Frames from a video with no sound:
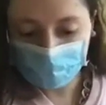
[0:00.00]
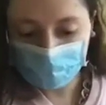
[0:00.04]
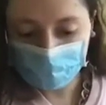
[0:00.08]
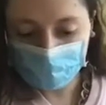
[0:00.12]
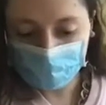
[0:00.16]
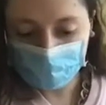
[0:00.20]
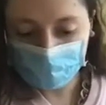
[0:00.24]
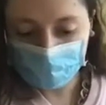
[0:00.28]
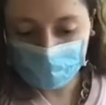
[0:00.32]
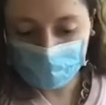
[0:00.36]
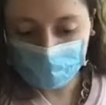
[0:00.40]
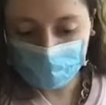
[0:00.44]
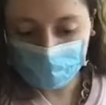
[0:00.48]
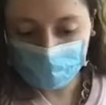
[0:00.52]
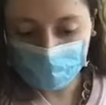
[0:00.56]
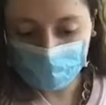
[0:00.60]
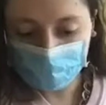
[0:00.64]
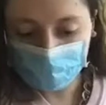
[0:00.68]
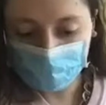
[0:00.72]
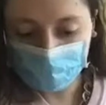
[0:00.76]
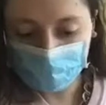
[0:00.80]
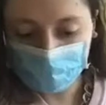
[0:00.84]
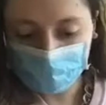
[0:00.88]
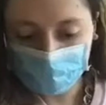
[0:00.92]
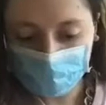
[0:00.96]
I want
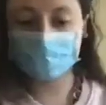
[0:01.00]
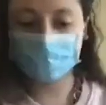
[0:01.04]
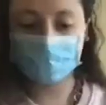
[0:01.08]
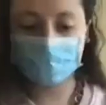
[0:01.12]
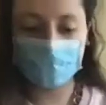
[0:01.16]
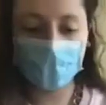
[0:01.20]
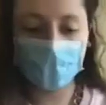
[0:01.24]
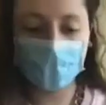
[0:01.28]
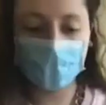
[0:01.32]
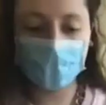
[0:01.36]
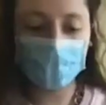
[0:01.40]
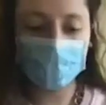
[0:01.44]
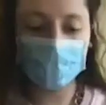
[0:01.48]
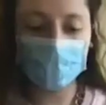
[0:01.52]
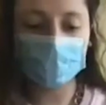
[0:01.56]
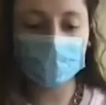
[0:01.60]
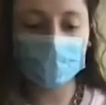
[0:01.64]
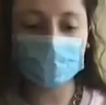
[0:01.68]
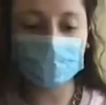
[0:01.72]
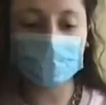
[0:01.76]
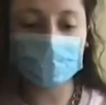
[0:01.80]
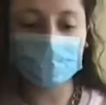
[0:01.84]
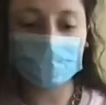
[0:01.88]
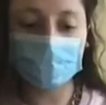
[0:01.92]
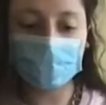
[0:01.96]
to color
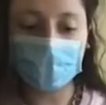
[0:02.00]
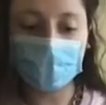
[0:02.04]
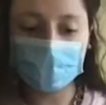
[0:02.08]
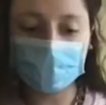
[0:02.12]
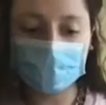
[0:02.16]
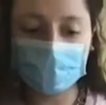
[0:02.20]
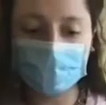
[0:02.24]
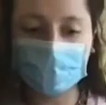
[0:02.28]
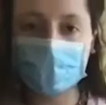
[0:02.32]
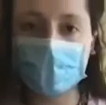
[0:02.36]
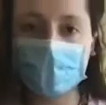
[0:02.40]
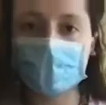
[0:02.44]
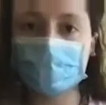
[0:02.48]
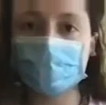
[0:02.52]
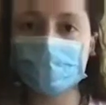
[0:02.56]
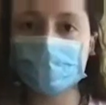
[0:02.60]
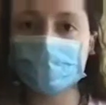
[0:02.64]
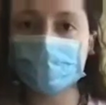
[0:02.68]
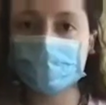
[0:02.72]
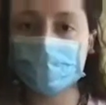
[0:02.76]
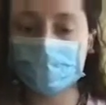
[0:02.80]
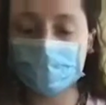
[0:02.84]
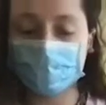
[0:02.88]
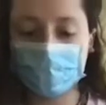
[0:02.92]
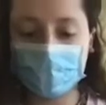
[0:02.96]
the paste, but I also
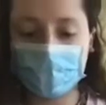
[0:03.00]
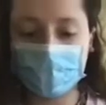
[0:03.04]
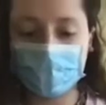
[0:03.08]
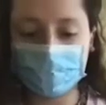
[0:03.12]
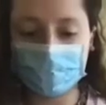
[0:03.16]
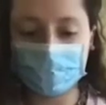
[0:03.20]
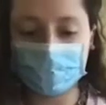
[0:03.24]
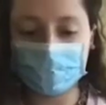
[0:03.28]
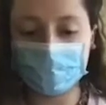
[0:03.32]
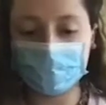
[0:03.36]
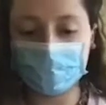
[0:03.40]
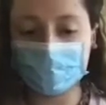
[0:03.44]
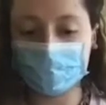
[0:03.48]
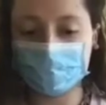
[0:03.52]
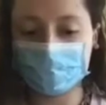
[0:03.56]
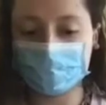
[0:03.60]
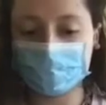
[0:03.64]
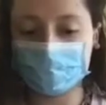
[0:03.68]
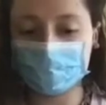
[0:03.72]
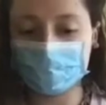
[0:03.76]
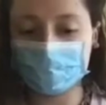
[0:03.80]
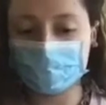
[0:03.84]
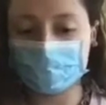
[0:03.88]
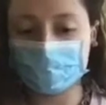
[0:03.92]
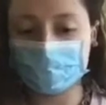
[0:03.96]
want to have
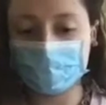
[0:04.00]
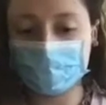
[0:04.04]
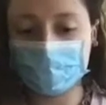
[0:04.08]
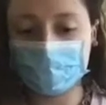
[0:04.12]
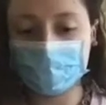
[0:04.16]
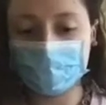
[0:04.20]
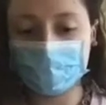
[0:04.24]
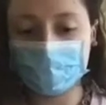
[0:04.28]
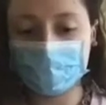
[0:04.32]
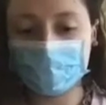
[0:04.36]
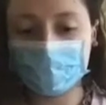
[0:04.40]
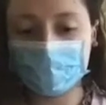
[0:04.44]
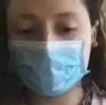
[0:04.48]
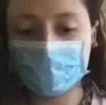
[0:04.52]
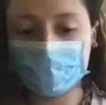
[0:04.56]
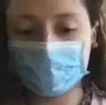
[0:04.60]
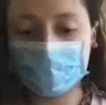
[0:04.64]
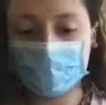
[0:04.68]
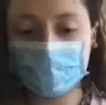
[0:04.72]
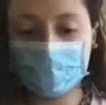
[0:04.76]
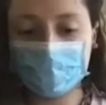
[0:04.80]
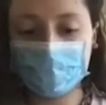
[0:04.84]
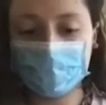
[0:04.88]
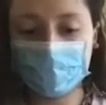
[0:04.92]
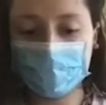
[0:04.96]
pigments
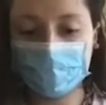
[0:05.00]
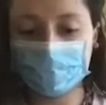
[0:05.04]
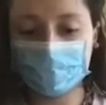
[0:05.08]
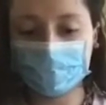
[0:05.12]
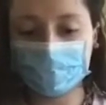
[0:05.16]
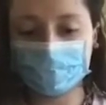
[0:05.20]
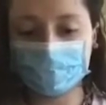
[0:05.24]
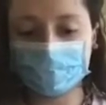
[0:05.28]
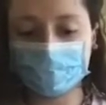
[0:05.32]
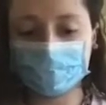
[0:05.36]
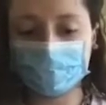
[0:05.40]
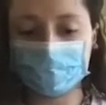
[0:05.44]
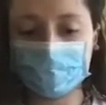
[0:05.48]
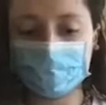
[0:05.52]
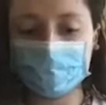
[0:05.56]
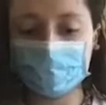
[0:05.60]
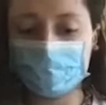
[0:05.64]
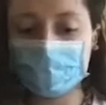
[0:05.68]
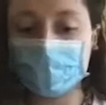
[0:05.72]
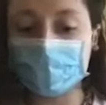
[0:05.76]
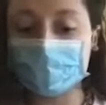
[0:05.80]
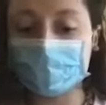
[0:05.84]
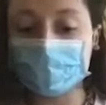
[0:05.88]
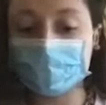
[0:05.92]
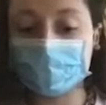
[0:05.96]
um,
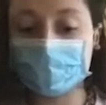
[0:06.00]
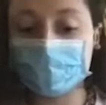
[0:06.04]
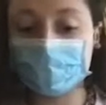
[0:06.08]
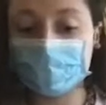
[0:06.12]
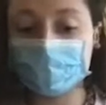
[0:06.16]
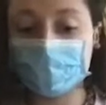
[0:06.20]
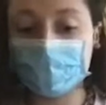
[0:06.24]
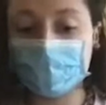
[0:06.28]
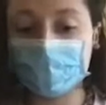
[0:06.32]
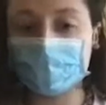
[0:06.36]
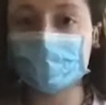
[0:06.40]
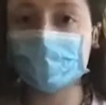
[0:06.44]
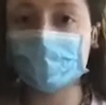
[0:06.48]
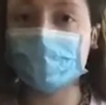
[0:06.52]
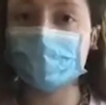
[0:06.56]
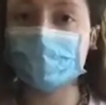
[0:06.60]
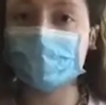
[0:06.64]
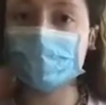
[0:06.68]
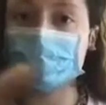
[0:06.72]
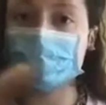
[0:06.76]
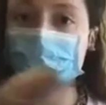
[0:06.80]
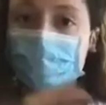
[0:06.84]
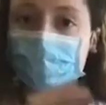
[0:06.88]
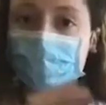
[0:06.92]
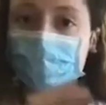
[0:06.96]
bits as I
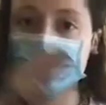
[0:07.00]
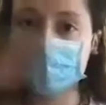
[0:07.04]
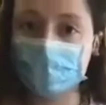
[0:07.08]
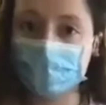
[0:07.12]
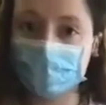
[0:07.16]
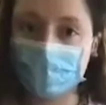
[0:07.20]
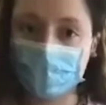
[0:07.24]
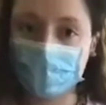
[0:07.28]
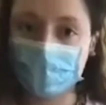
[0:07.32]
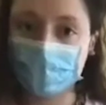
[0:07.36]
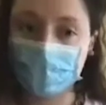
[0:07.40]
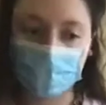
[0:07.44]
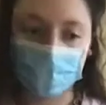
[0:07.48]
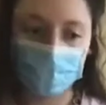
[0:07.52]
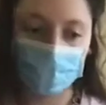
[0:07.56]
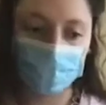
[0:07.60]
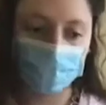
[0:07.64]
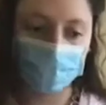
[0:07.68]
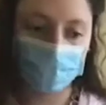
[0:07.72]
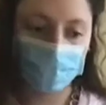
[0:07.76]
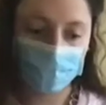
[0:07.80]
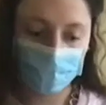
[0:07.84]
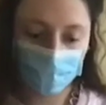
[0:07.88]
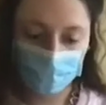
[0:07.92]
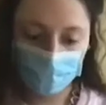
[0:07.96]
put it
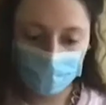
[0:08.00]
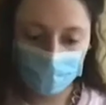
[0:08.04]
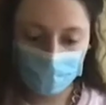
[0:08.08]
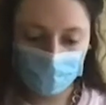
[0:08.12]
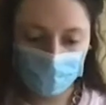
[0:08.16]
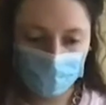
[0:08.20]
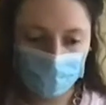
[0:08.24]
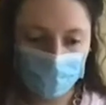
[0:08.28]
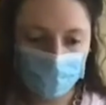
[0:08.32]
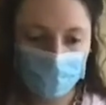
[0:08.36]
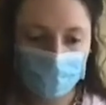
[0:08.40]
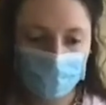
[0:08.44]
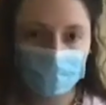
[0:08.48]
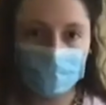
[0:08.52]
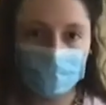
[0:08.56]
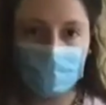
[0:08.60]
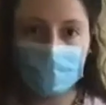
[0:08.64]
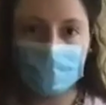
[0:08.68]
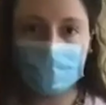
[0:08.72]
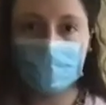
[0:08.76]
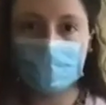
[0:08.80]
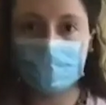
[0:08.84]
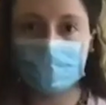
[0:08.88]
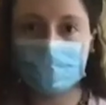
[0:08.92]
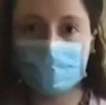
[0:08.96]
on my
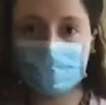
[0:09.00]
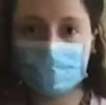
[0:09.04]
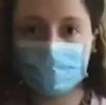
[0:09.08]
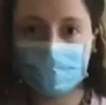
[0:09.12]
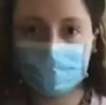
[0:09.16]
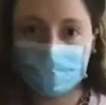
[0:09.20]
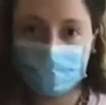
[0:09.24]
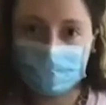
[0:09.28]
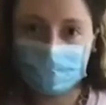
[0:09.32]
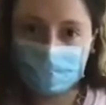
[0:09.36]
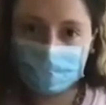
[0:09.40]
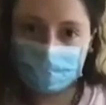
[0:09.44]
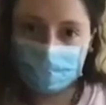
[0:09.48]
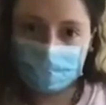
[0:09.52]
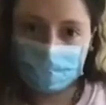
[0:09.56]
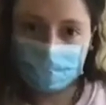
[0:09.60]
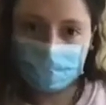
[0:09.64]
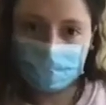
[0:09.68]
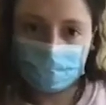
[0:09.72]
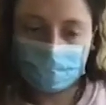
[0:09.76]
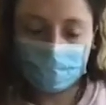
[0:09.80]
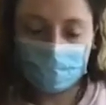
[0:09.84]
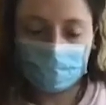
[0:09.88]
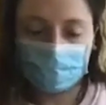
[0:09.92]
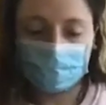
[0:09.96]
mold.
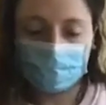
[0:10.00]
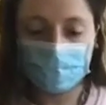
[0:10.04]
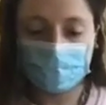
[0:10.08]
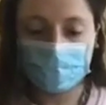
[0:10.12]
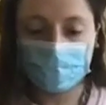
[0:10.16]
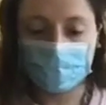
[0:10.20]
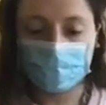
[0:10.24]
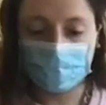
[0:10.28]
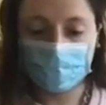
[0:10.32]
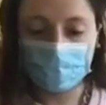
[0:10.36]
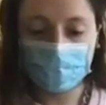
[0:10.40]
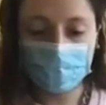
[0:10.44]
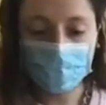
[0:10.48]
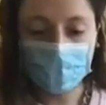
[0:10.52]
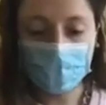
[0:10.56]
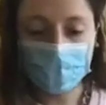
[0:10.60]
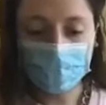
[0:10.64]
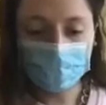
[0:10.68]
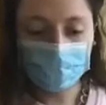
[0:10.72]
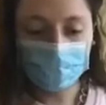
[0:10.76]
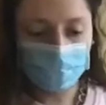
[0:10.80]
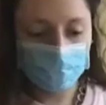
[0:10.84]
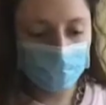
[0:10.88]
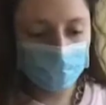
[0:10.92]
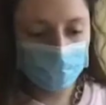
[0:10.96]
So you
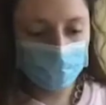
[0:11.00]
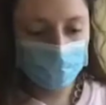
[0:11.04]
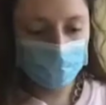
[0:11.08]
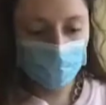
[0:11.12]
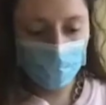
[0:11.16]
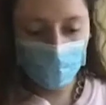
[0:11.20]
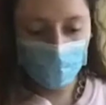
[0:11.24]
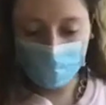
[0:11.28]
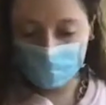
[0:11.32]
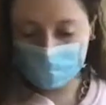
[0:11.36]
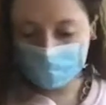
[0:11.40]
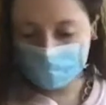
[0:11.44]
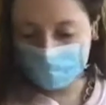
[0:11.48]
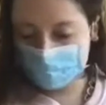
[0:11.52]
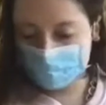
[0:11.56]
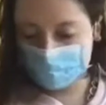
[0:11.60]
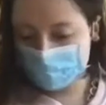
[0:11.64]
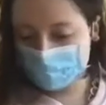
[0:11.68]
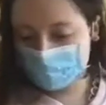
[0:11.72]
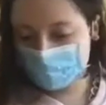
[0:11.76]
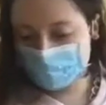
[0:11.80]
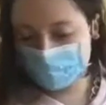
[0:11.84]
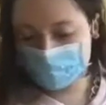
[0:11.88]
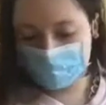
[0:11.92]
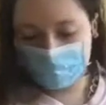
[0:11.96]
have two
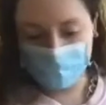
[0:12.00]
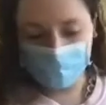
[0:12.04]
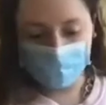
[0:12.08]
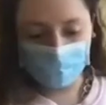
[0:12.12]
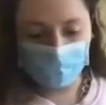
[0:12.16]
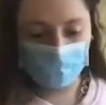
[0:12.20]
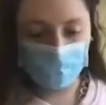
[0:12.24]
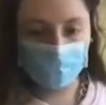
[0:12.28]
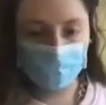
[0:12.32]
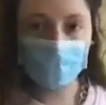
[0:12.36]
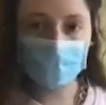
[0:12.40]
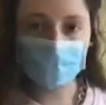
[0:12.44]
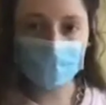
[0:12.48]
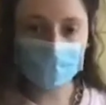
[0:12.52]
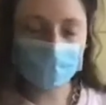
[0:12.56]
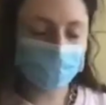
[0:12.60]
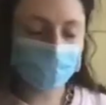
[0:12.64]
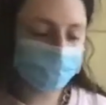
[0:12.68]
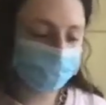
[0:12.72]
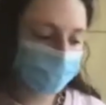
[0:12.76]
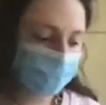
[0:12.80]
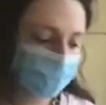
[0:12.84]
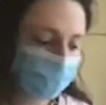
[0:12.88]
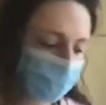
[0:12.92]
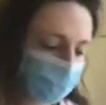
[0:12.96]
options. You can
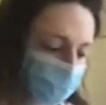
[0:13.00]
directly